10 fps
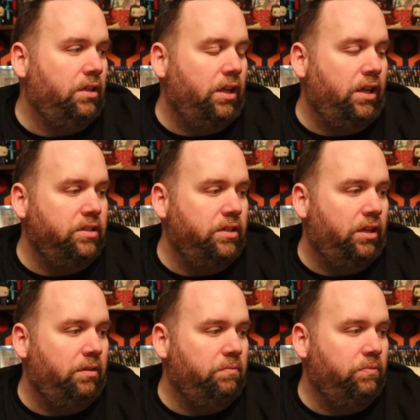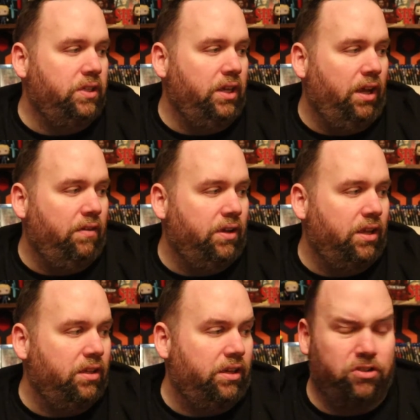And yeah, I've
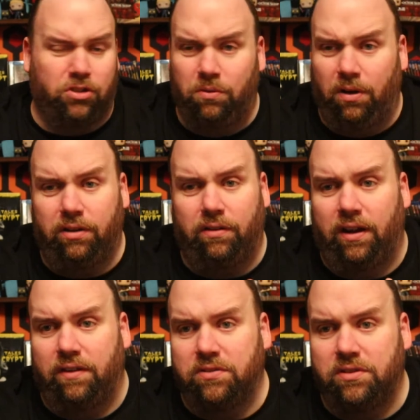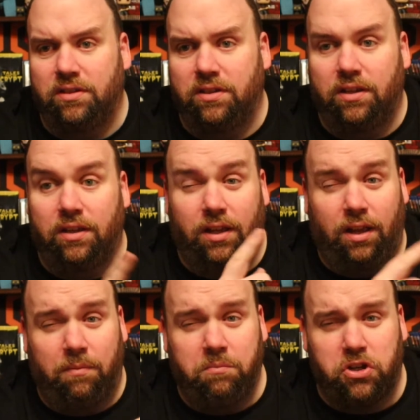gotten like 2 autographs.
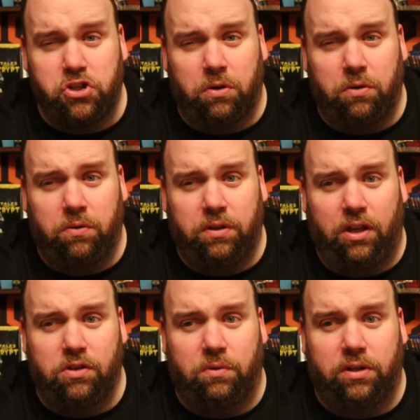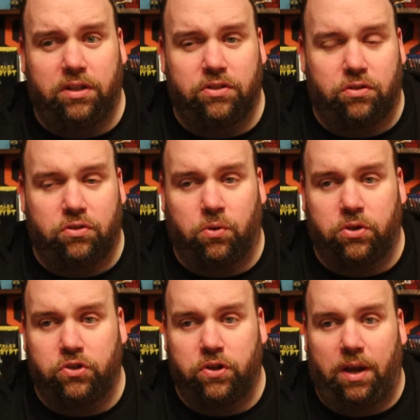I'm not sure who the other one is on
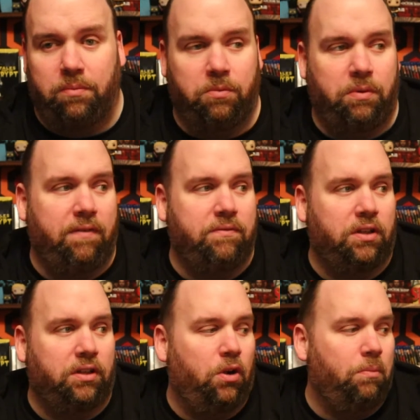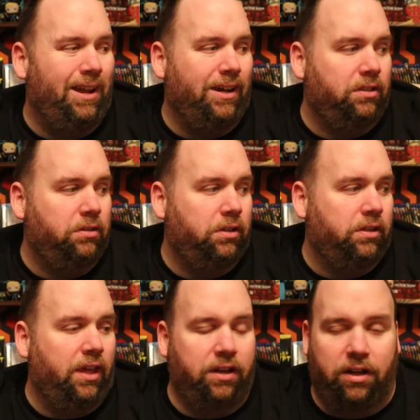Tourist Trap. I'm going to have to go back and look
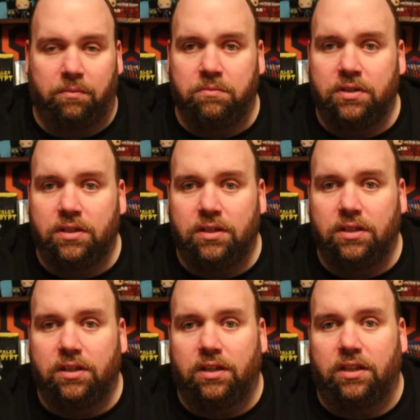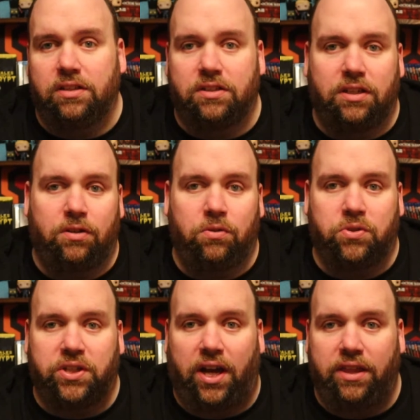that up and see who
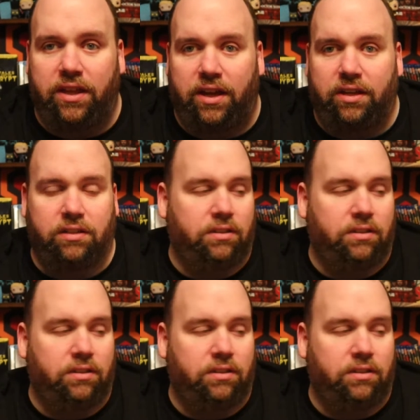signed that.